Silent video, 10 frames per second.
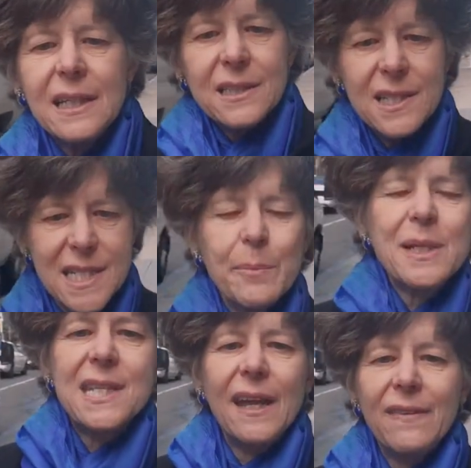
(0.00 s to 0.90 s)
To some
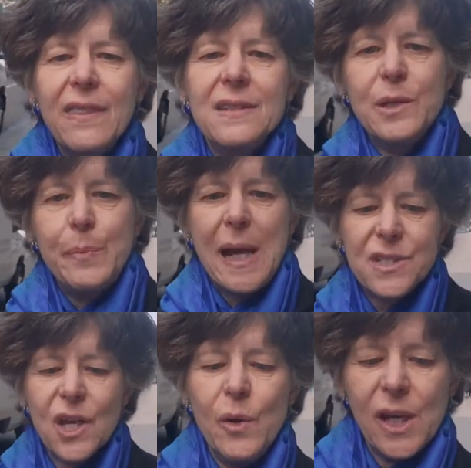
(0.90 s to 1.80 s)
extent, the
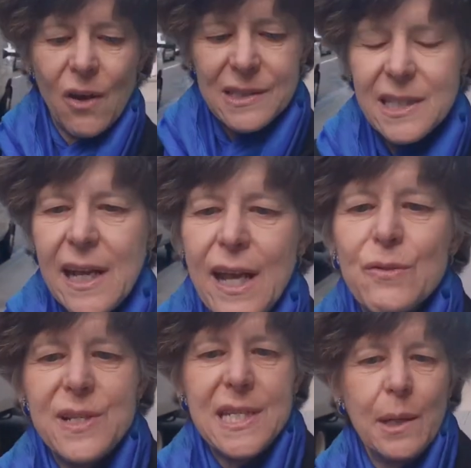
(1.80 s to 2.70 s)
debates going on today
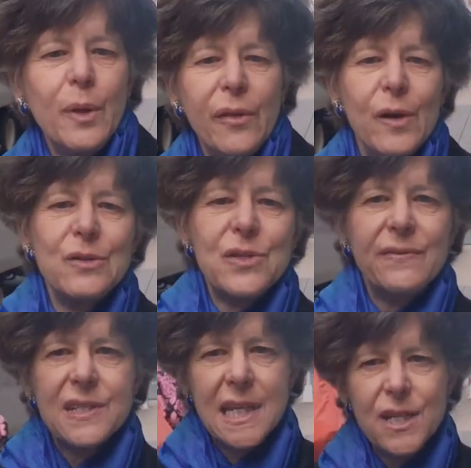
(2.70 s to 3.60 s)
resemble those of
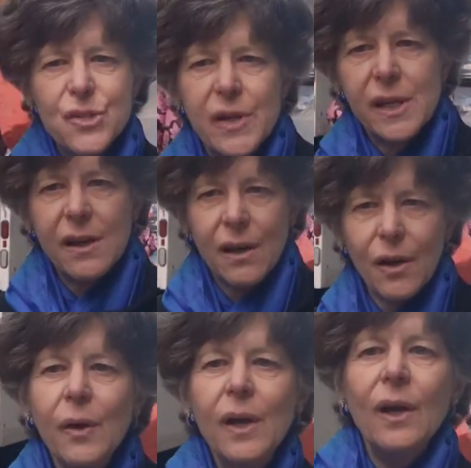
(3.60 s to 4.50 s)
a century
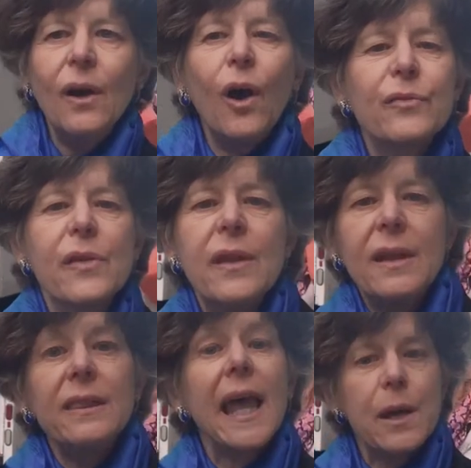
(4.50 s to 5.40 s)
ago over the
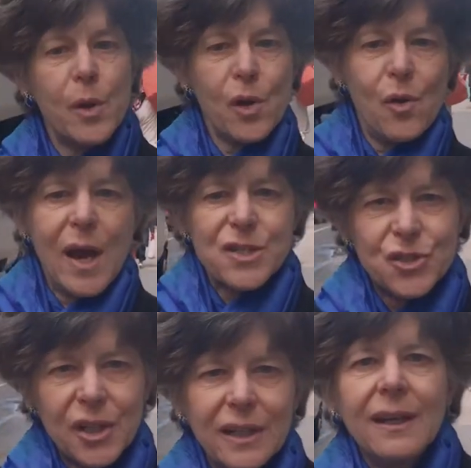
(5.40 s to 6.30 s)
labor
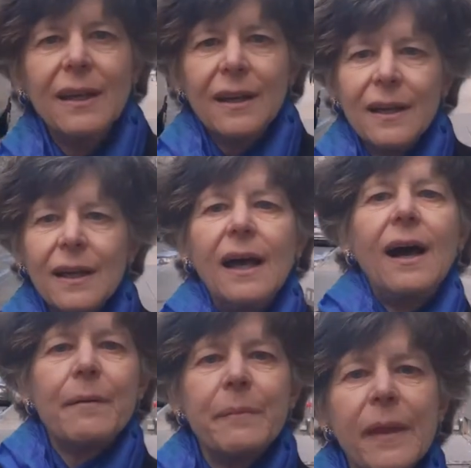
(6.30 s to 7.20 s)
question, uh,